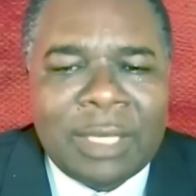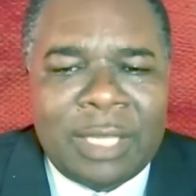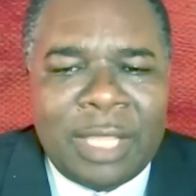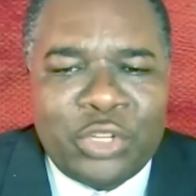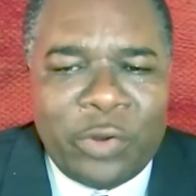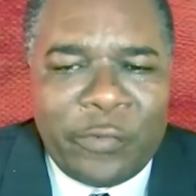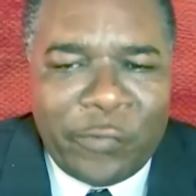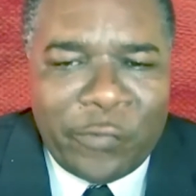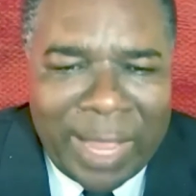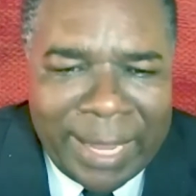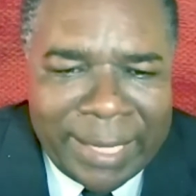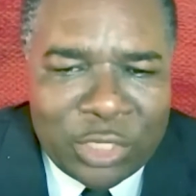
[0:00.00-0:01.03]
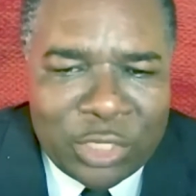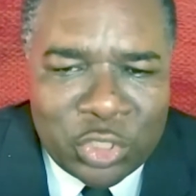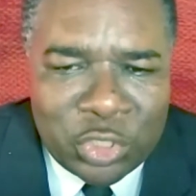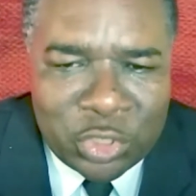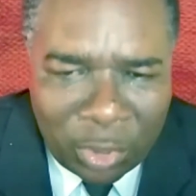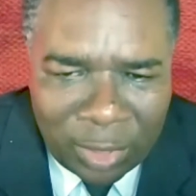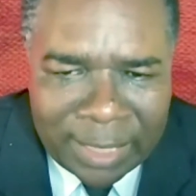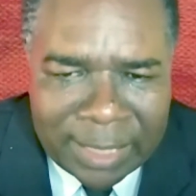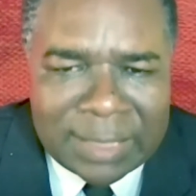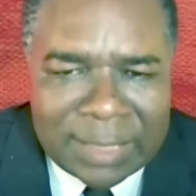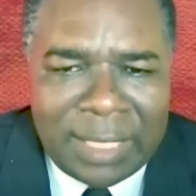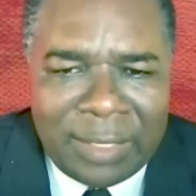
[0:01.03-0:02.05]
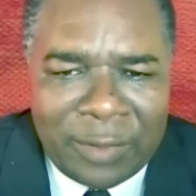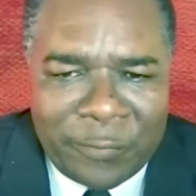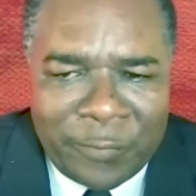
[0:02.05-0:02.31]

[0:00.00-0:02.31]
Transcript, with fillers: they should find solace in the